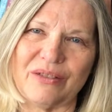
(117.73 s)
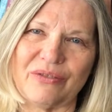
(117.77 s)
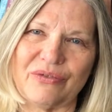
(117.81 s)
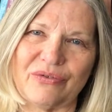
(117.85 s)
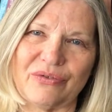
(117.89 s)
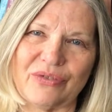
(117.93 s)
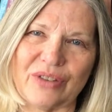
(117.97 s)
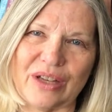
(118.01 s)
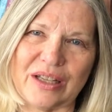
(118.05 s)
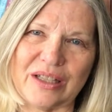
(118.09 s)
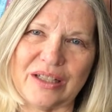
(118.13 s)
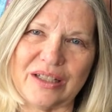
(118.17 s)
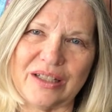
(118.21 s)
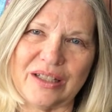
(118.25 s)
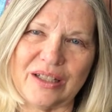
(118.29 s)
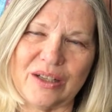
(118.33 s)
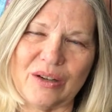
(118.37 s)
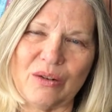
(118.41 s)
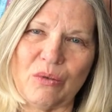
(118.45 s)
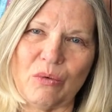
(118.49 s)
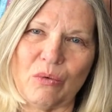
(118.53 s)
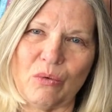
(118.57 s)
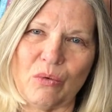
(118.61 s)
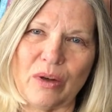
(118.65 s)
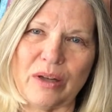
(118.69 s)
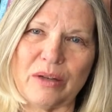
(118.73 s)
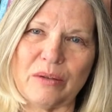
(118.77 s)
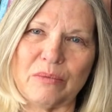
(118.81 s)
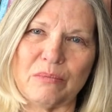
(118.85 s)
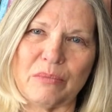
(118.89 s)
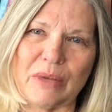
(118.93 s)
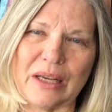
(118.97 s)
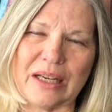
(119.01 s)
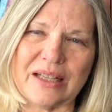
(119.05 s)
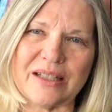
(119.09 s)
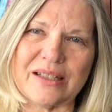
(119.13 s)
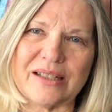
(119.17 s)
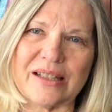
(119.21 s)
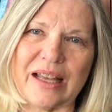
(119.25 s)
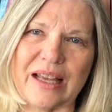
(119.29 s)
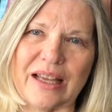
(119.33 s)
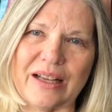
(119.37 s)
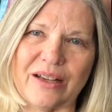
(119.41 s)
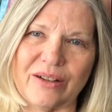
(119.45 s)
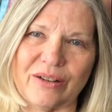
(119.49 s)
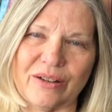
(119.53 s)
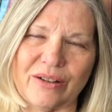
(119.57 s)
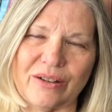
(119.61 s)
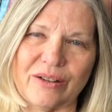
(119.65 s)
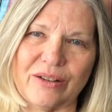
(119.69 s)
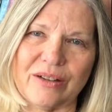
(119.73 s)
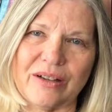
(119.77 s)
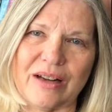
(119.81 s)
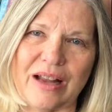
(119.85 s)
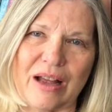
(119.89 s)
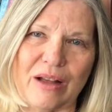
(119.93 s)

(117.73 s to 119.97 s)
finding what makes that hurt,